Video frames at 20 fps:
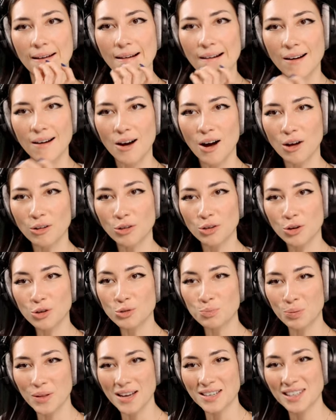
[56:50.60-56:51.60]
Oh, look who's
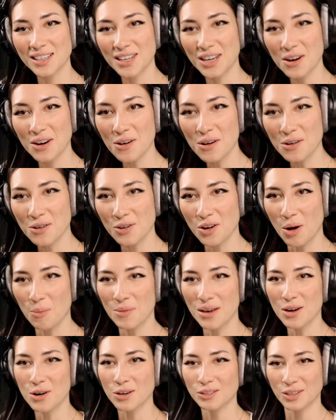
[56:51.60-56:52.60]
playing Sekiro. You got me
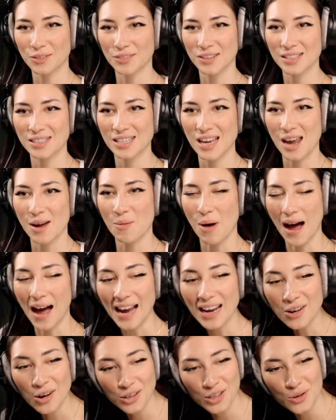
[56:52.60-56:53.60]
hooked on this game. I
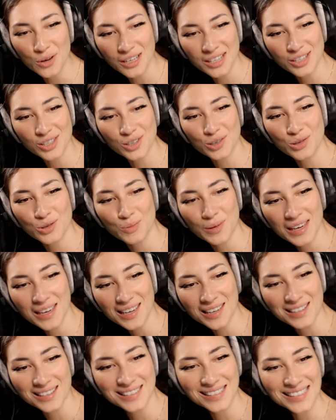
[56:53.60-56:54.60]
got you, excuse
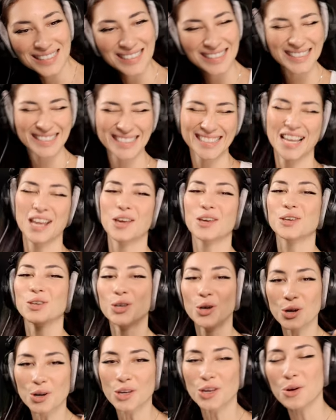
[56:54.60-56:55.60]
me. You
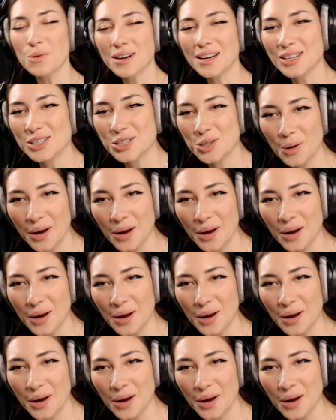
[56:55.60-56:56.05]
you were enjoying